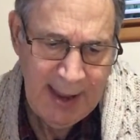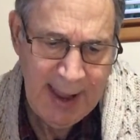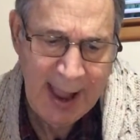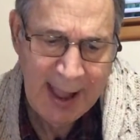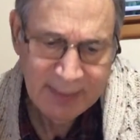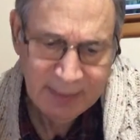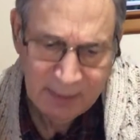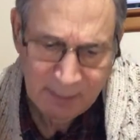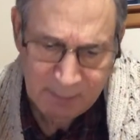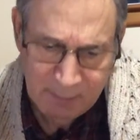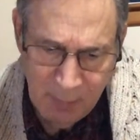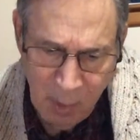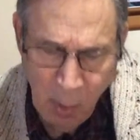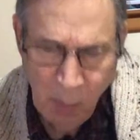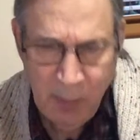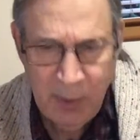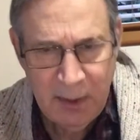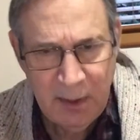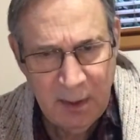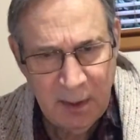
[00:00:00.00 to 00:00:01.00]
At the
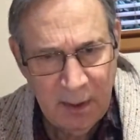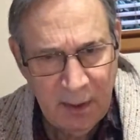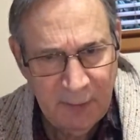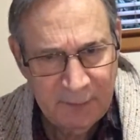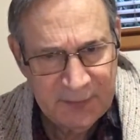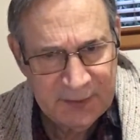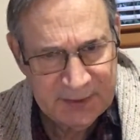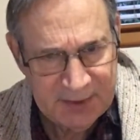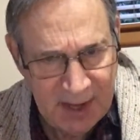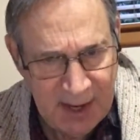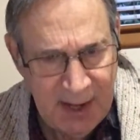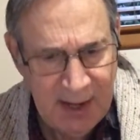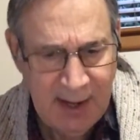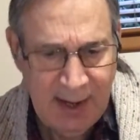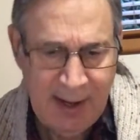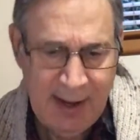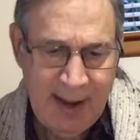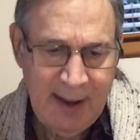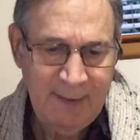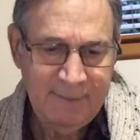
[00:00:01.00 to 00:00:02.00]
moment of
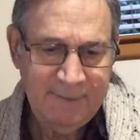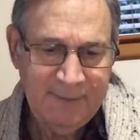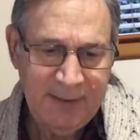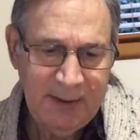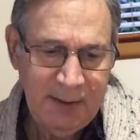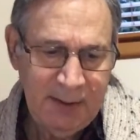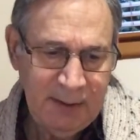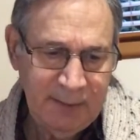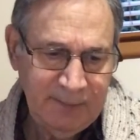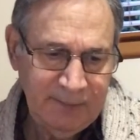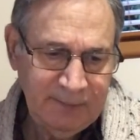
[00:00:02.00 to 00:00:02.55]
saying F it,